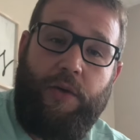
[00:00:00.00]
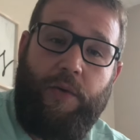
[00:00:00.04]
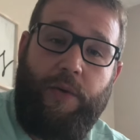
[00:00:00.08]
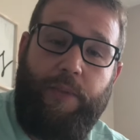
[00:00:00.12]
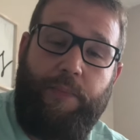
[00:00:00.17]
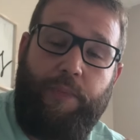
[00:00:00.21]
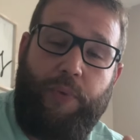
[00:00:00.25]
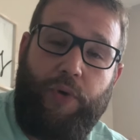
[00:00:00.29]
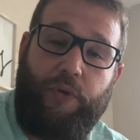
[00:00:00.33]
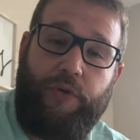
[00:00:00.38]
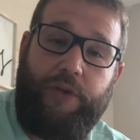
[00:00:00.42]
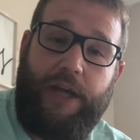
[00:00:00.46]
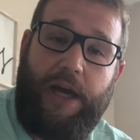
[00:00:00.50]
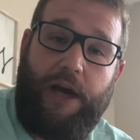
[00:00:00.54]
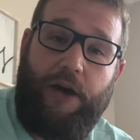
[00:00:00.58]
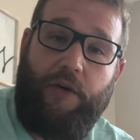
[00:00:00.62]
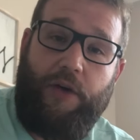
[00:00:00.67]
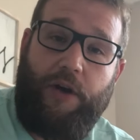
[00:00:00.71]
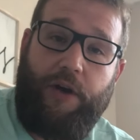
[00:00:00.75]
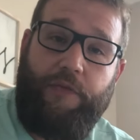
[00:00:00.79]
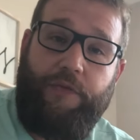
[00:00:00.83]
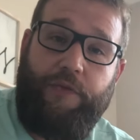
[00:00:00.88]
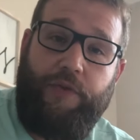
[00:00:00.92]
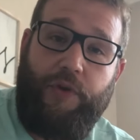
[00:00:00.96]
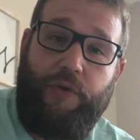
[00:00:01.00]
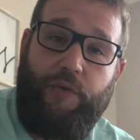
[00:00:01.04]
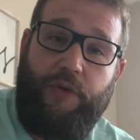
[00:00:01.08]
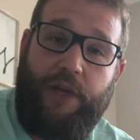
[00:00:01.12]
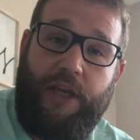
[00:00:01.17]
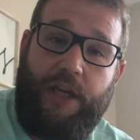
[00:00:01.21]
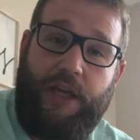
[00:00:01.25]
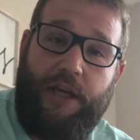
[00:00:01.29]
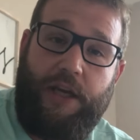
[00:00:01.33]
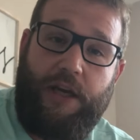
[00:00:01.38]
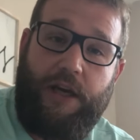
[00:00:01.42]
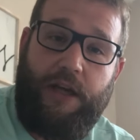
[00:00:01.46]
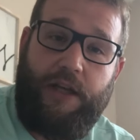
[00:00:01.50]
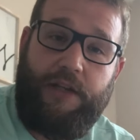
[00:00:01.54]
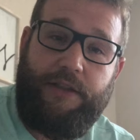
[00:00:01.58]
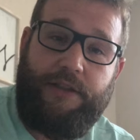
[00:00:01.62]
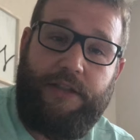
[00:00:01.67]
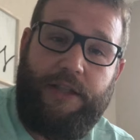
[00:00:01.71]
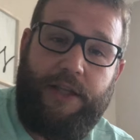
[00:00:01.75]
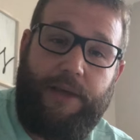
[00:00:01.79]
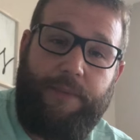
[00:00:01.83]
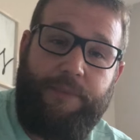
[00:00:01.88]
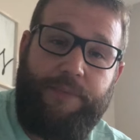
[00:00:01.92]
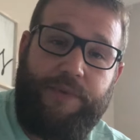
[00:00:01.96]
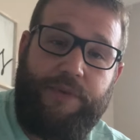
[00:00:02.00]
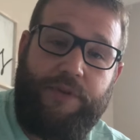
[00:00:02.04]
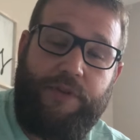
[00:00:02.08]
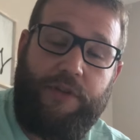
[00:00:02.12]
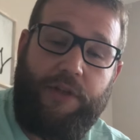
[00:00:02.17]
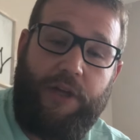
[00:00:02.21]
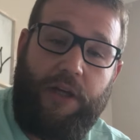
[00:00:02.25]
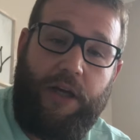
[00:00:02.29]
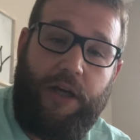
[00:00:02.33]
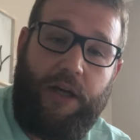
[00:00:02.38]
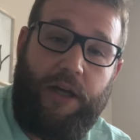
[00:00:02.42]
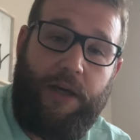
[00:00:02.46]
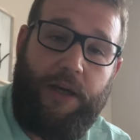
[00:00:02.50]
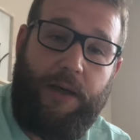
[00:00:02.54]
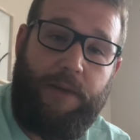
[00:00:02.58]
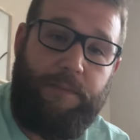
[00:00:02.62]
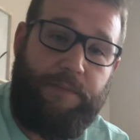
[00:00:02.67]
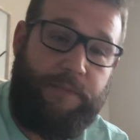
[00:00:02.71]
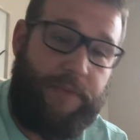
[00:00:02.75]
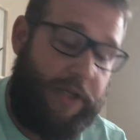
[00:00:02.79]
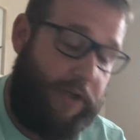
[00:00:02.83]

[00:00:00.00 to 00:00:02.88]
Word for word: We pulled out a few key concepts um,